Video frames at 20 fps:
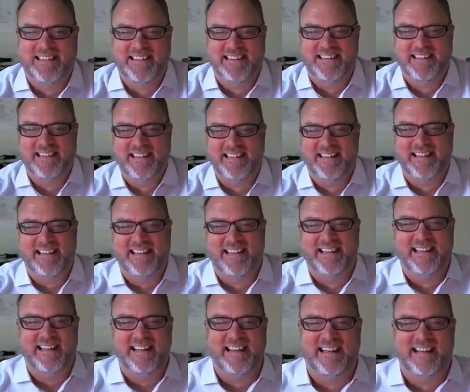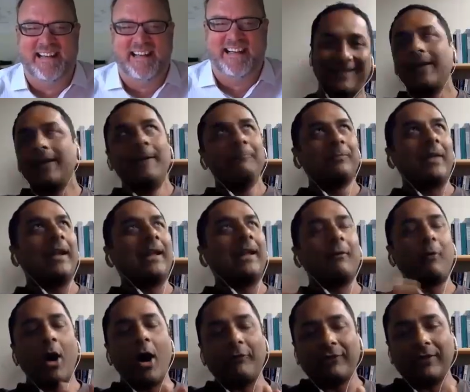This is tactics, right? And
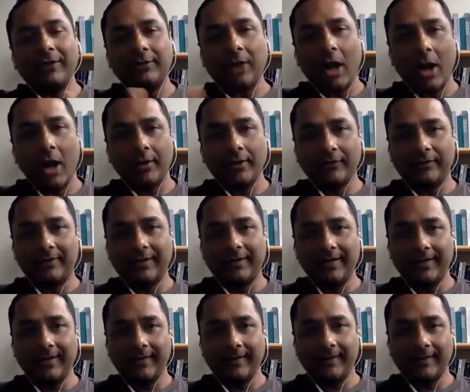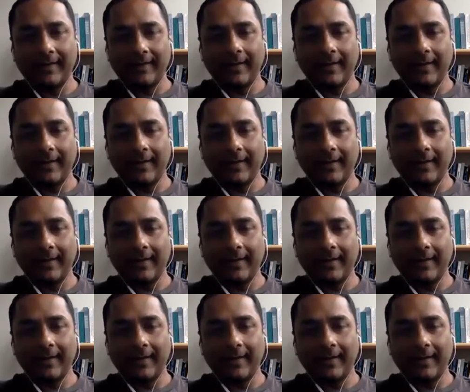I've often thought of these,